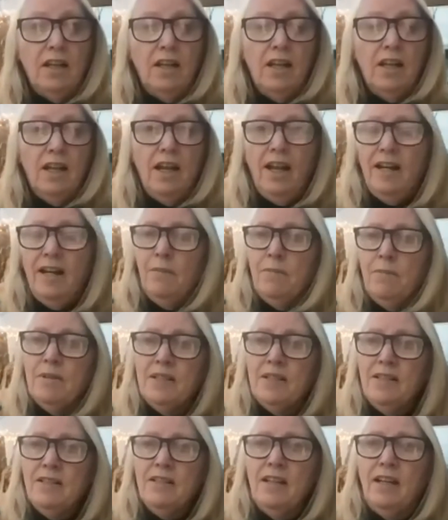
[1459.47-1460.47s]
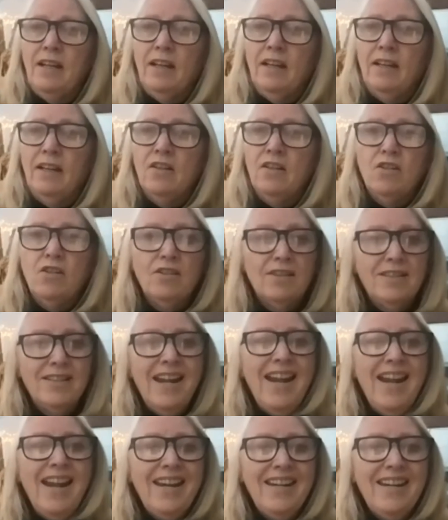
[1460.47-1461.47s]
And I'm sitting
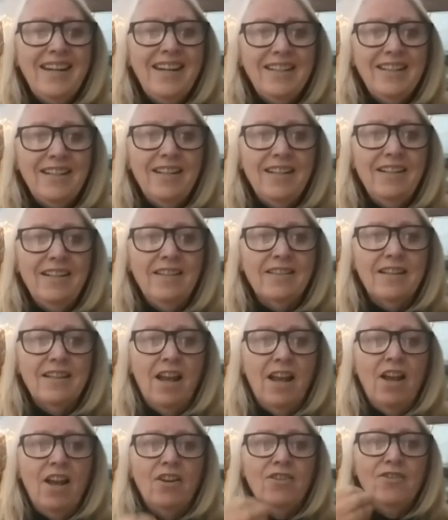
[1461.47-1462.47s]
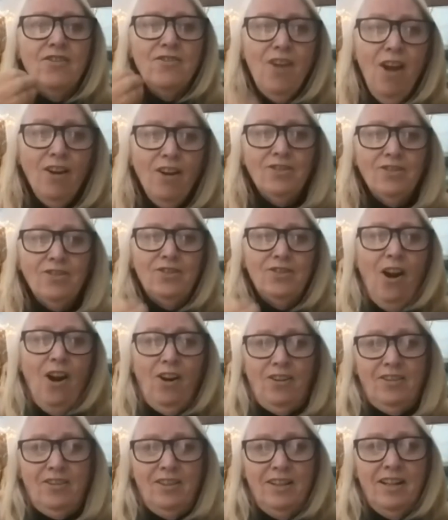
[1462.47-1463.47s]
today. It is not
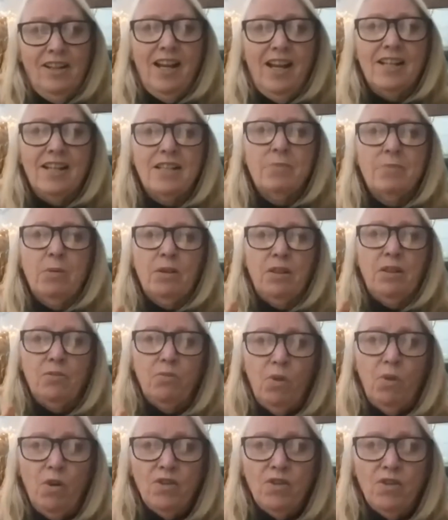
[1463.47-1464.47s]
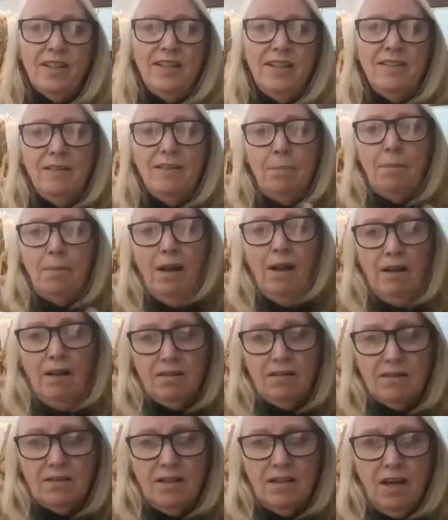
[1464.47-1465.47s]
done as what it was in the
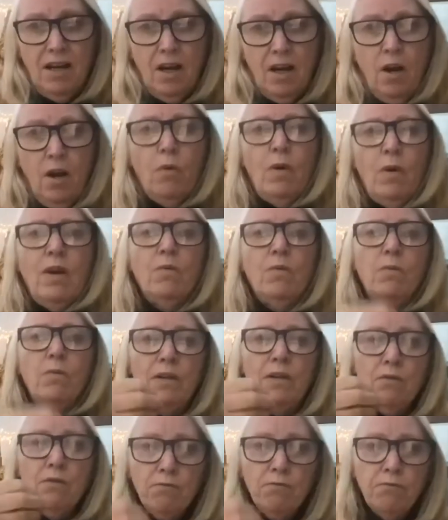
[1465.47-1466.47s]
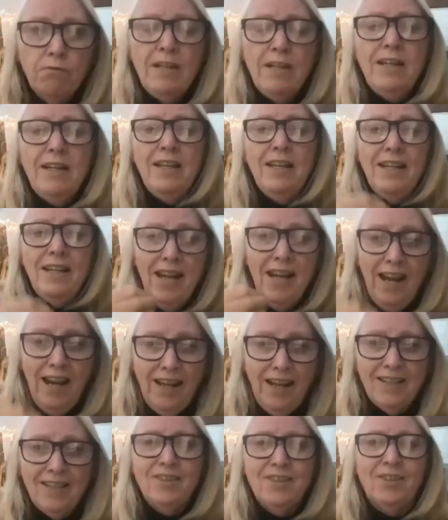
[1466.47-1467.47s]
past, where we really
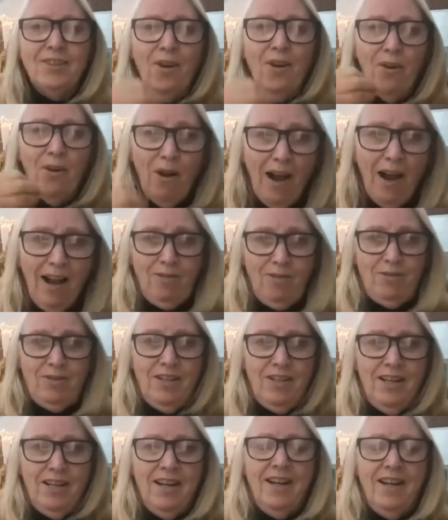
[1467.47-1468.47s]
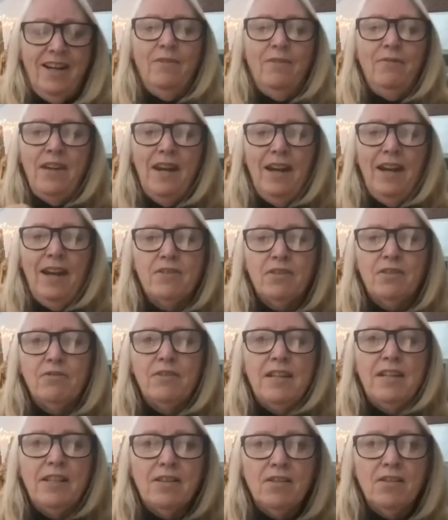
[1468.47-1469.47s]
had to go out and we had to
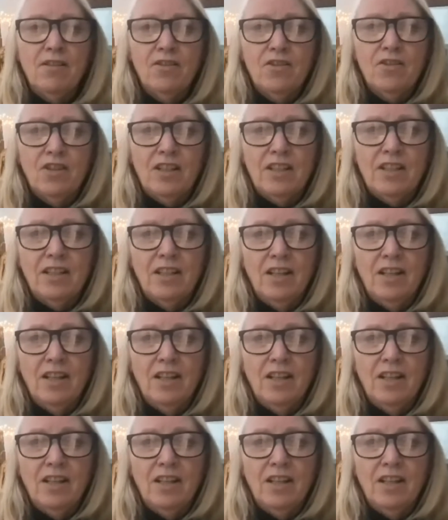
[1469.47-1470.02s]
research it.